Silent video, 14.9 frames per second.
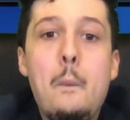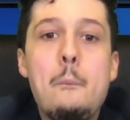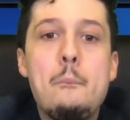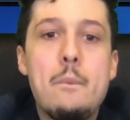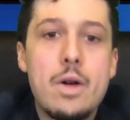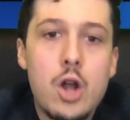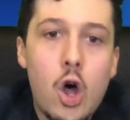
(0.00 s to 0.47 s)

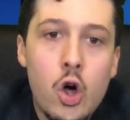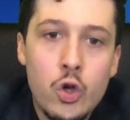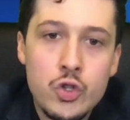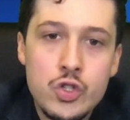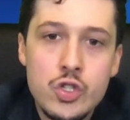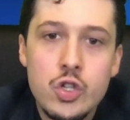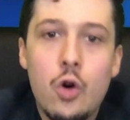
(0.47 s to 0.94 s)
but
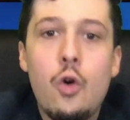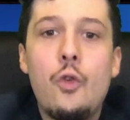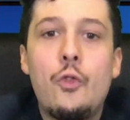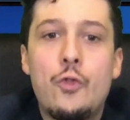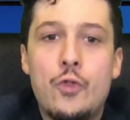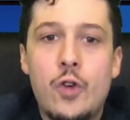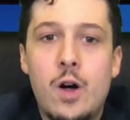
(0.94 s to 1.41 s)
also
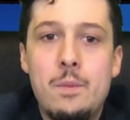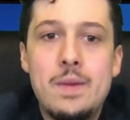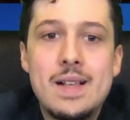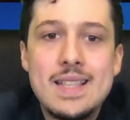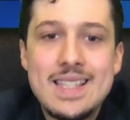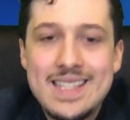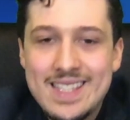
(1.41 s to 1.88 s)
from
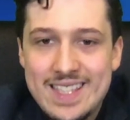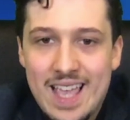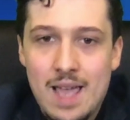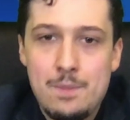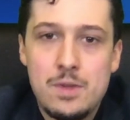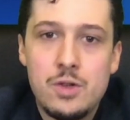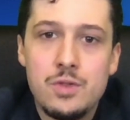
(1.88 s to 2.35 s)

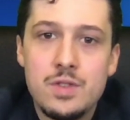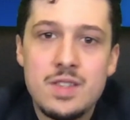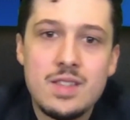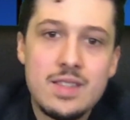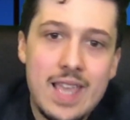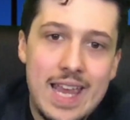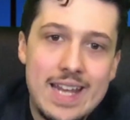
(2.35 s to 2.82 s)
Samuel's
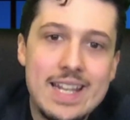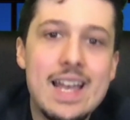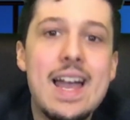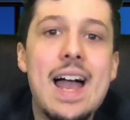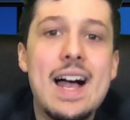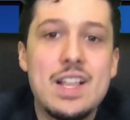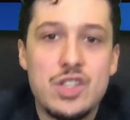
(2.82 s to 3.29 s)
state
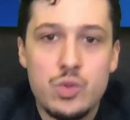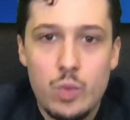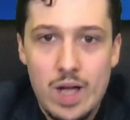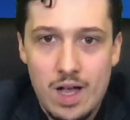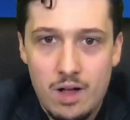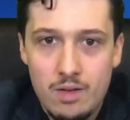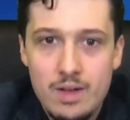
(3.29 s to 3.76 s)
as
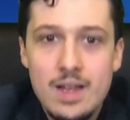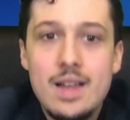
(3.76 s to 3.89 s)
well.